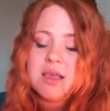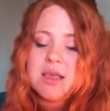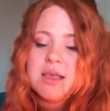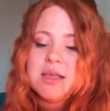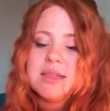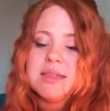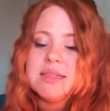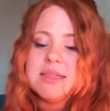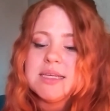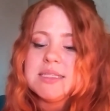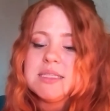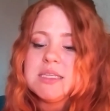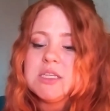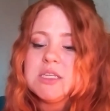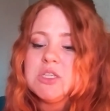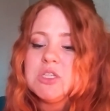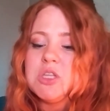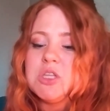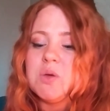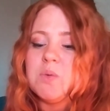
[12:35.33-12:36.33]
Listen
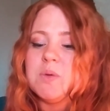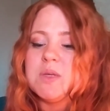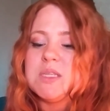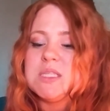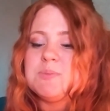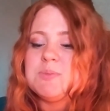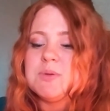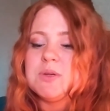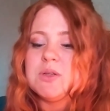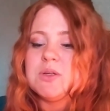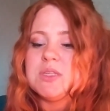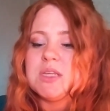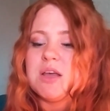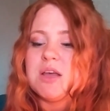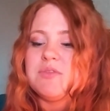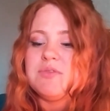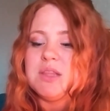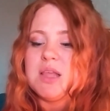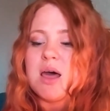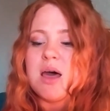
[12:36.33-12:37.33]
to the whispers
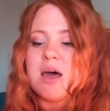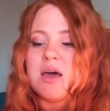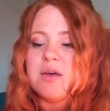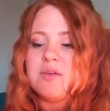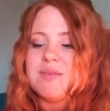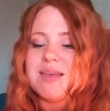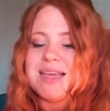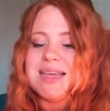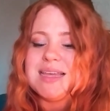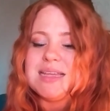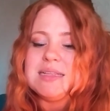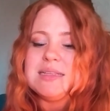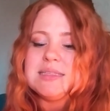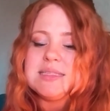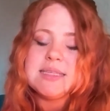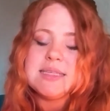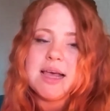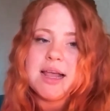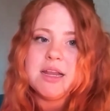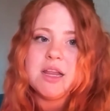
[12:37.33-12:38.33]
of love
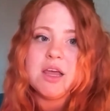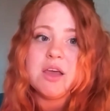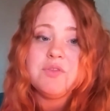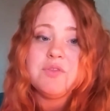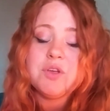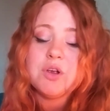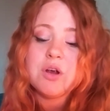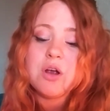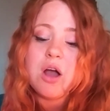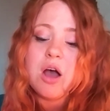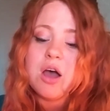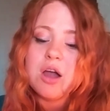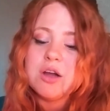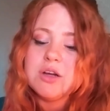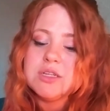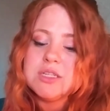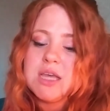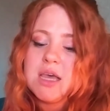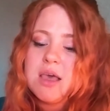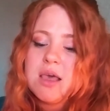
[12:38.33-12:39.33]
inside of your
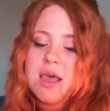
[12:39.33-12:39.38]
heart